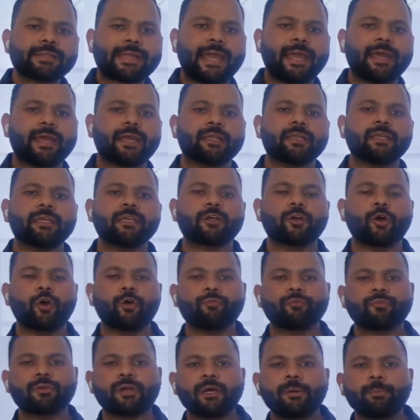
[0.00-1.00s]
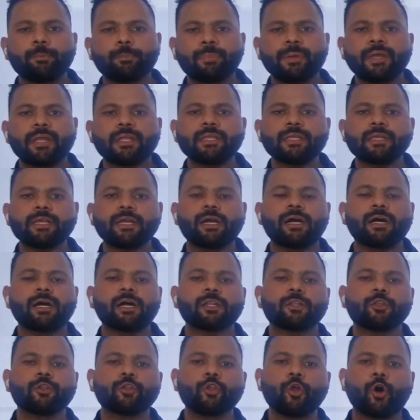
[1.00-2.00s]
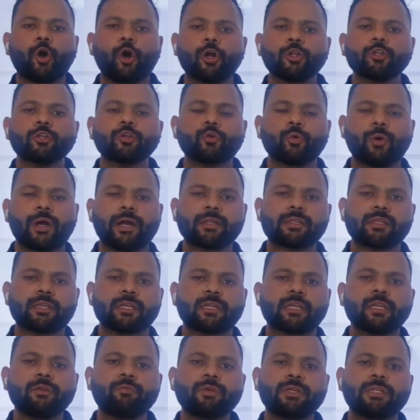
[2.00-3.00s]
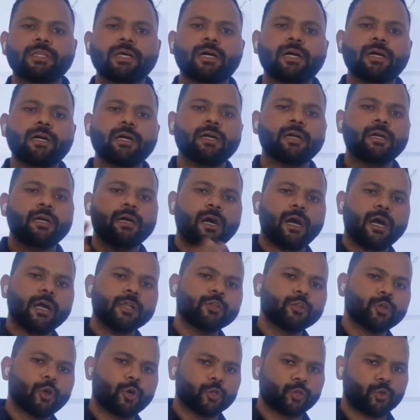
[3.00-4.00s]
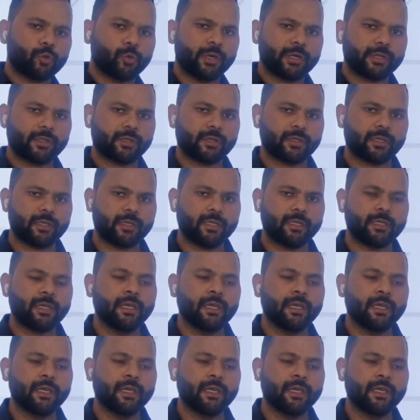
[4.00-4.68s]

technique of comparing a known quantity with a unknown quantity.